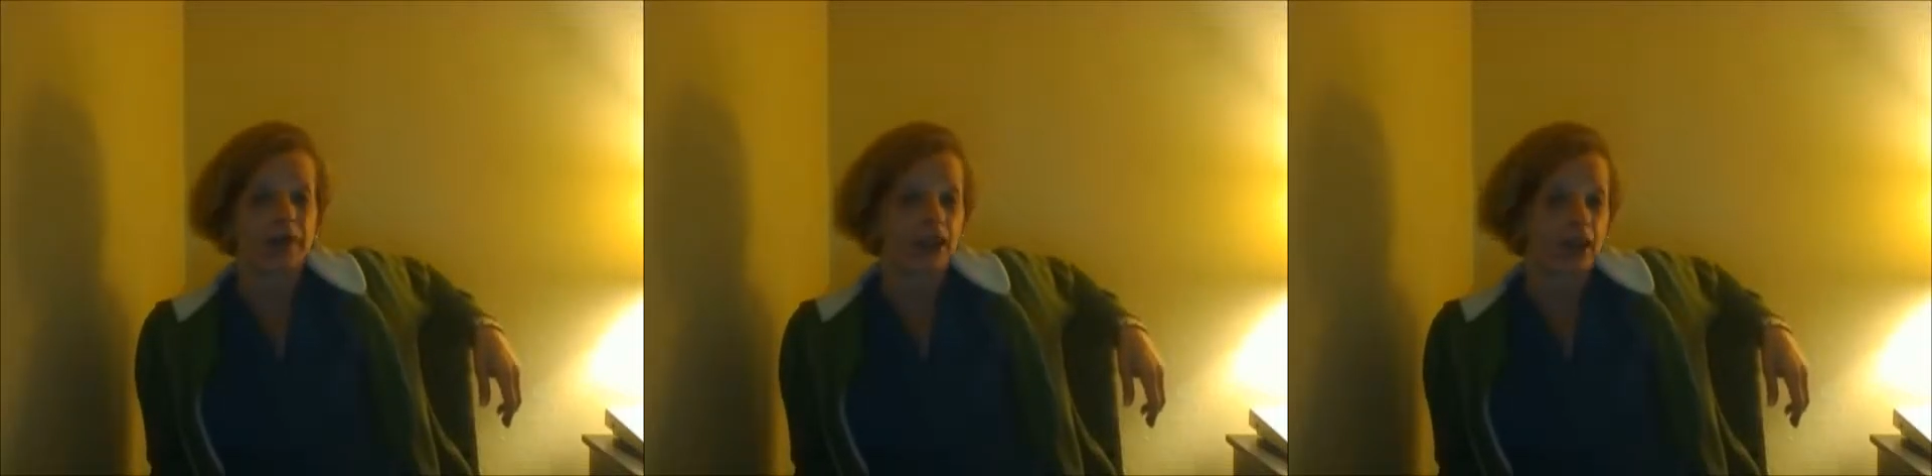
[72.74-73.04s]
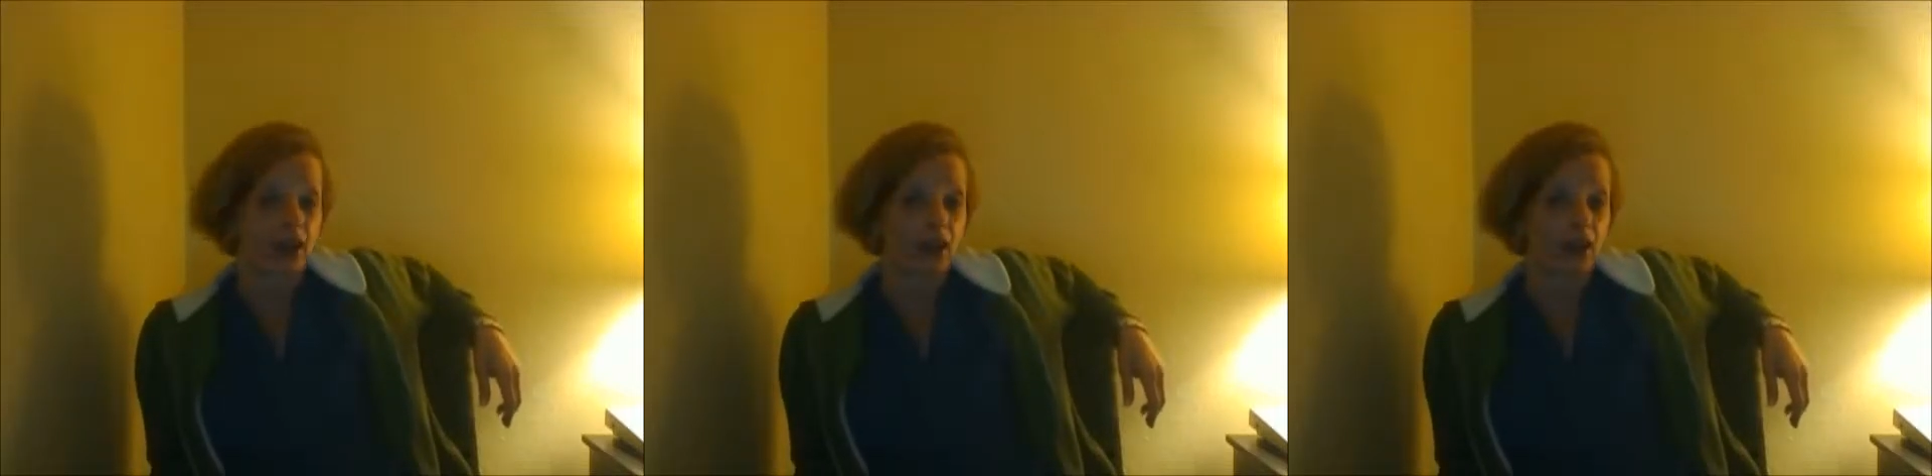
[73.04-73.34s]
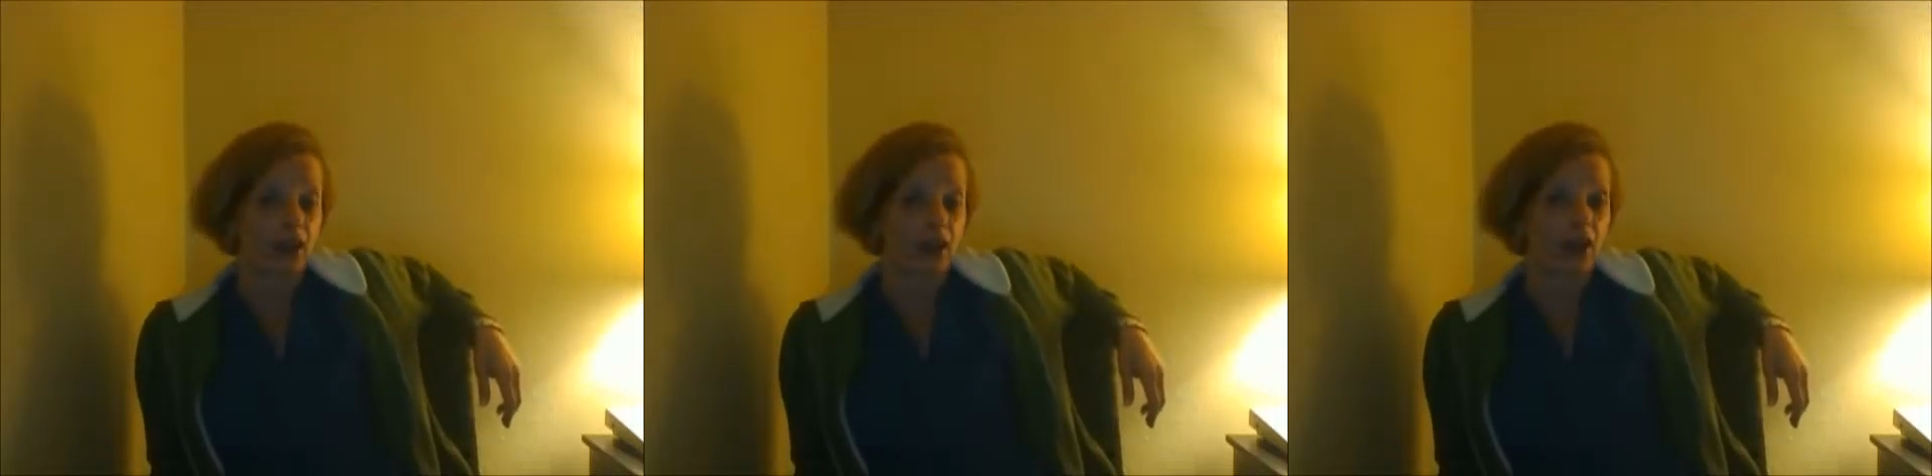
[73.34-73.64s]
you know,
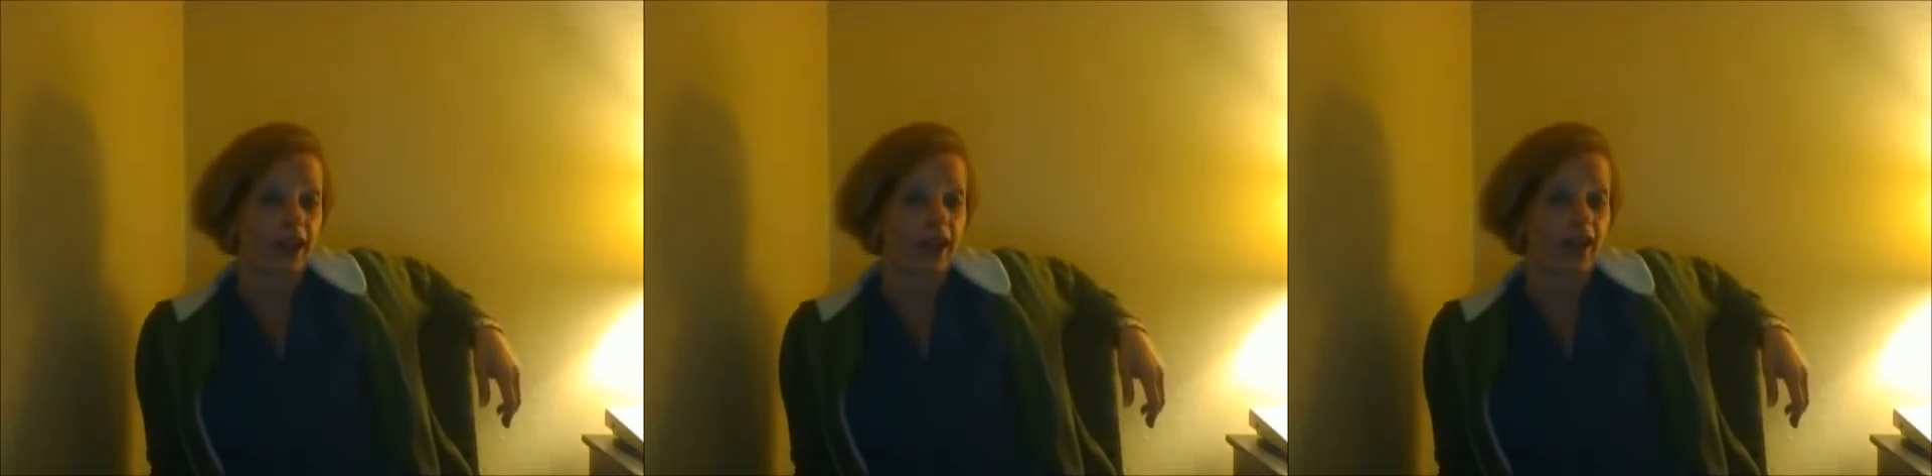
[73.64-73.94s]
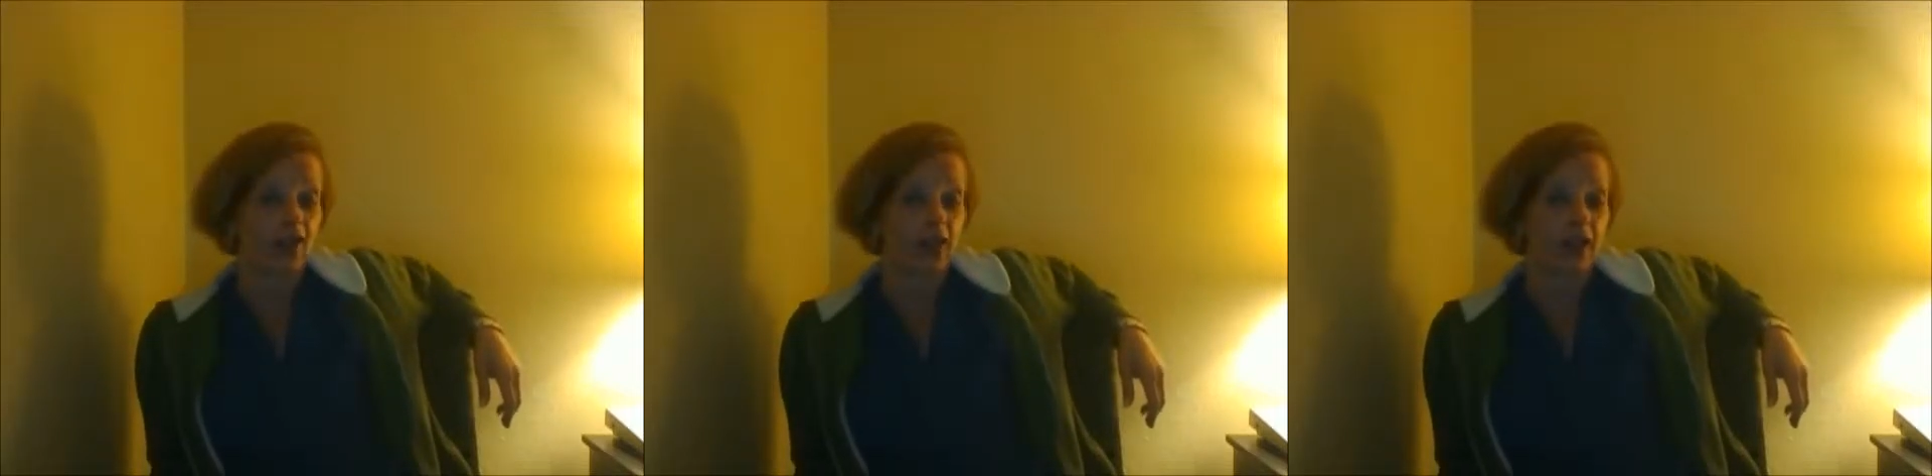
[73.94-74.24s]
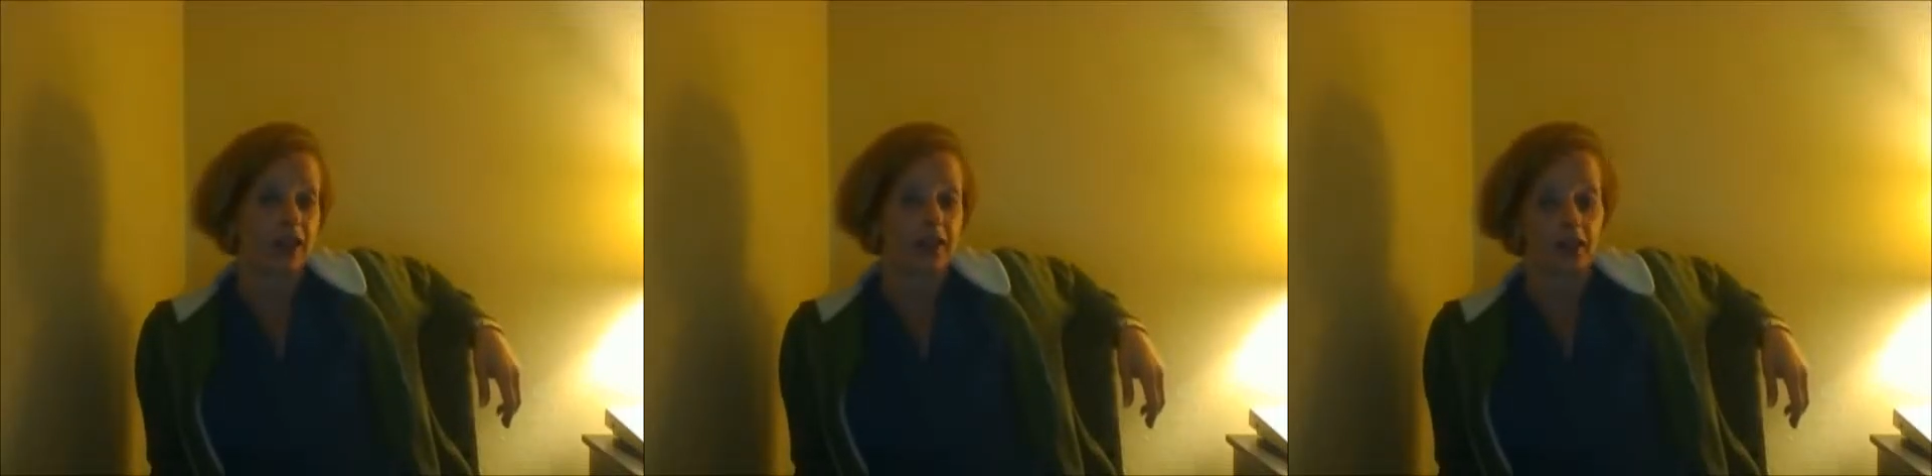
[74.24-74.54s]
cruise vacation,
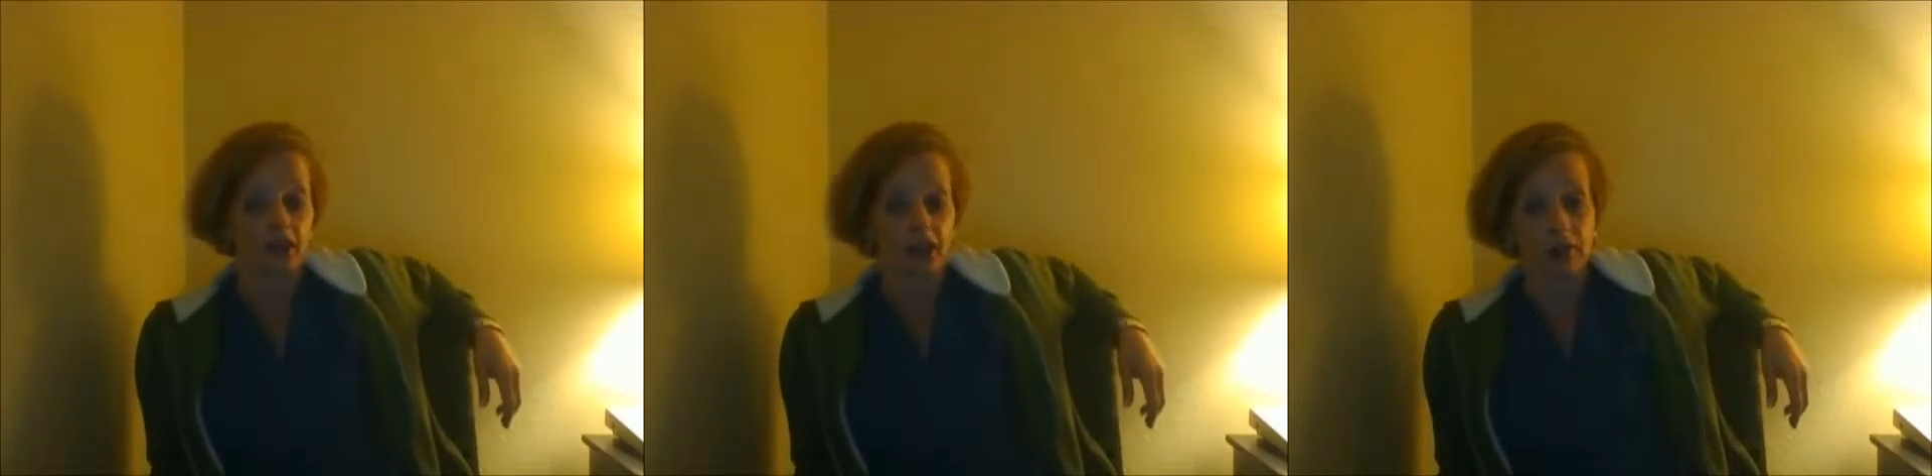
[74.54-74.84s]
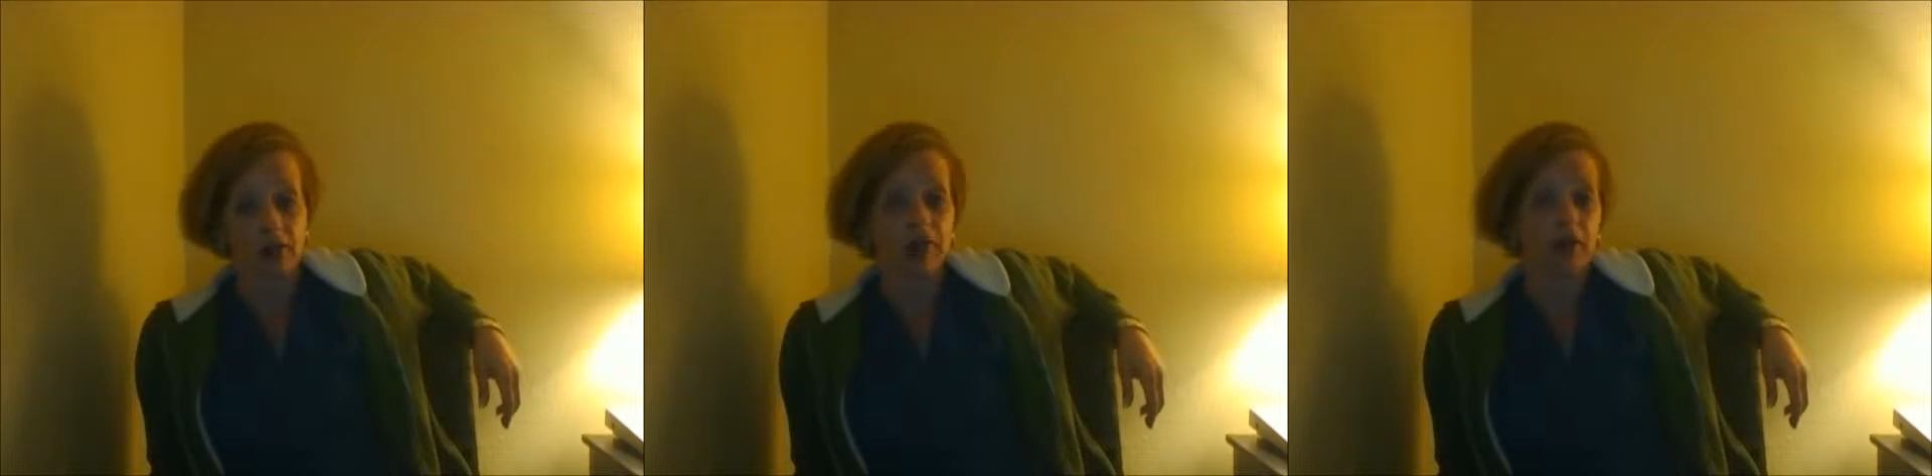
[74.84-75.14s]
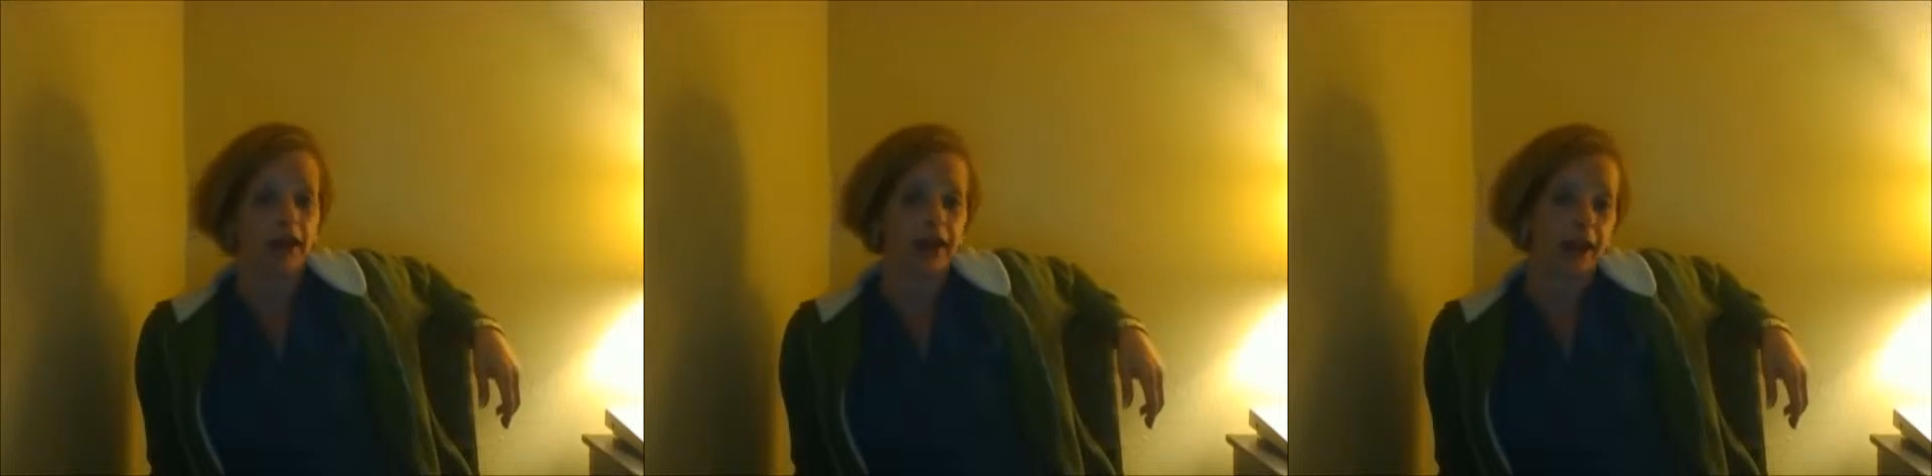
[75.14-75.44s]
and, you know, thought maybe
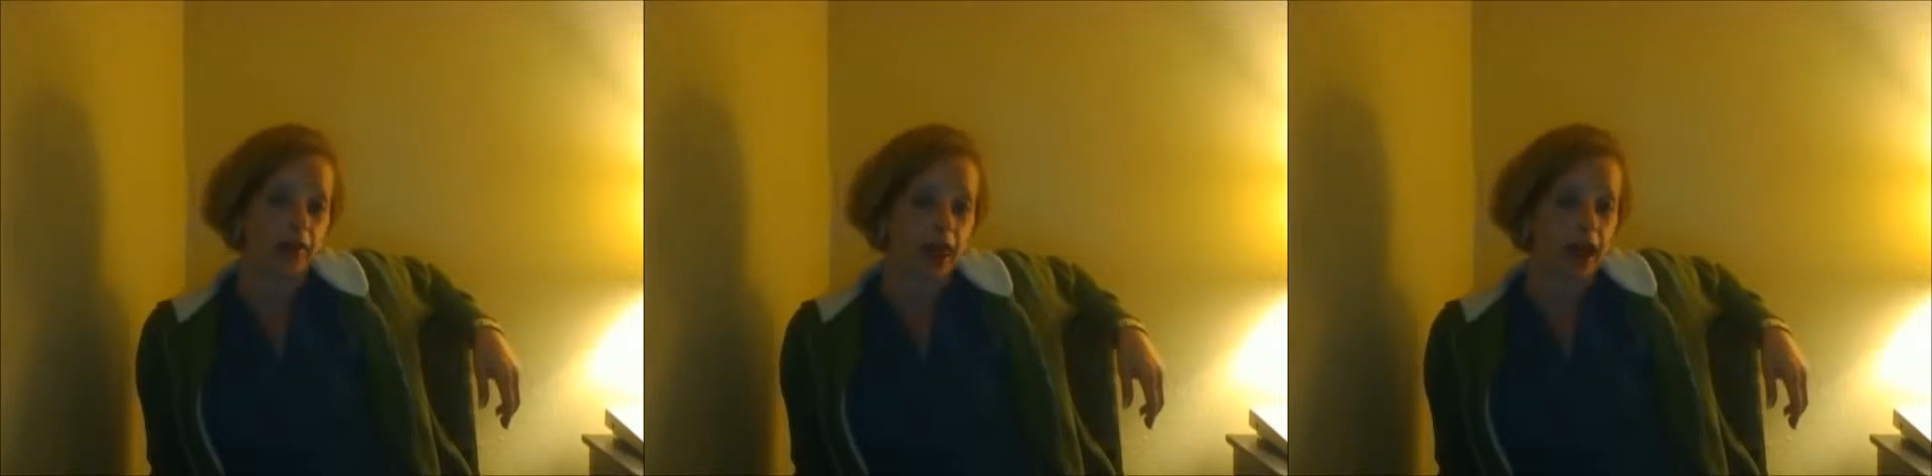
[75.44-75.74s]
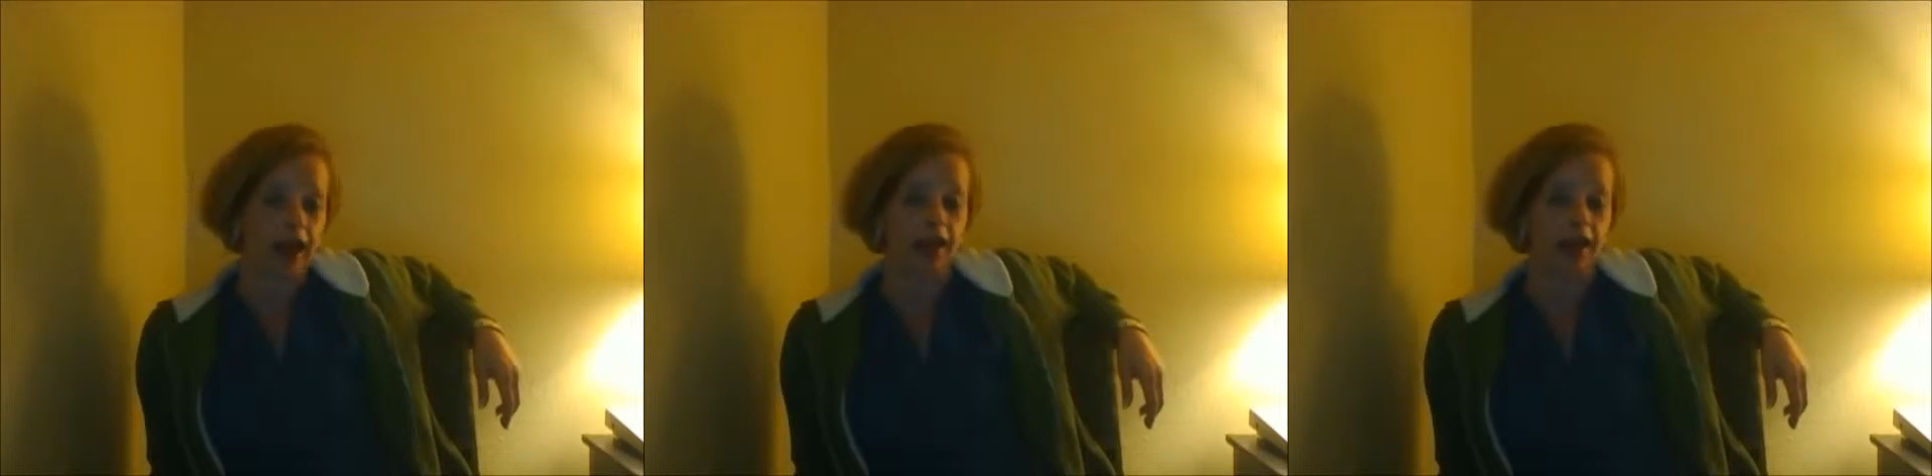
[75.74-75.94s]
when I came back,